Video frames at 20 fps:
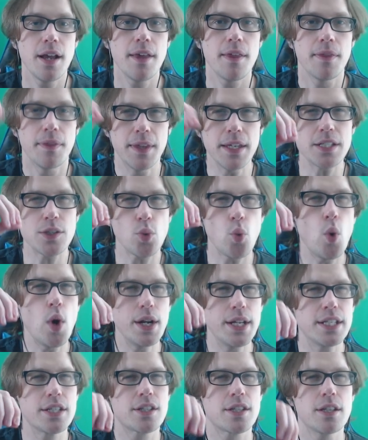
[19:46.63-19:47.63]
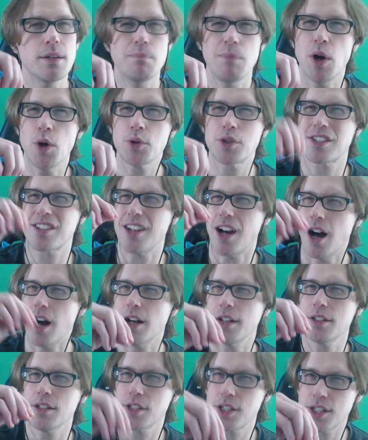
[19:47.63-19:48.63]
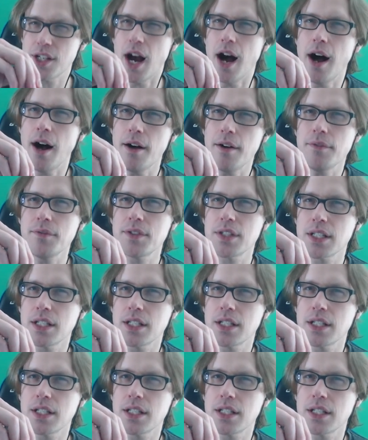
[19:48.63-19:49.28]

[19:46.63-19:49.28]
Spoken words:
this one is the most unsolved.